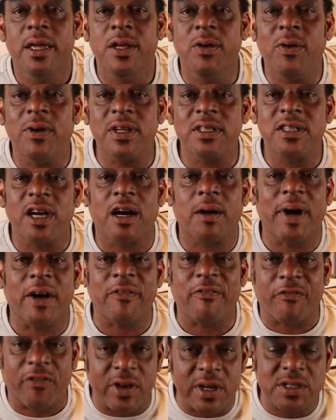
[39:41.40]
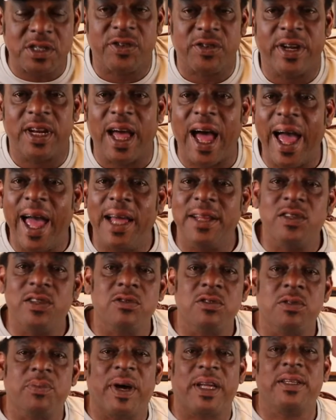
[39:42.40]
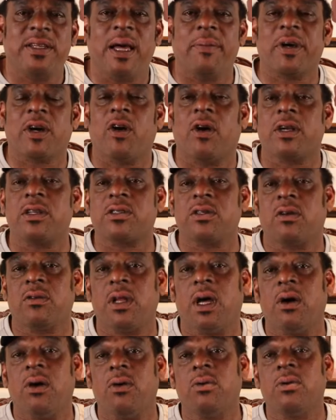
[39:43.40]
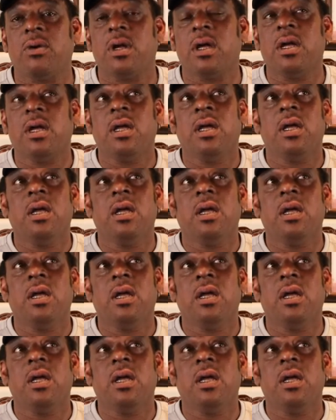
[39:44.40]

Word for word: You want to talk about frustrated? I hadn't used my debit card in so long.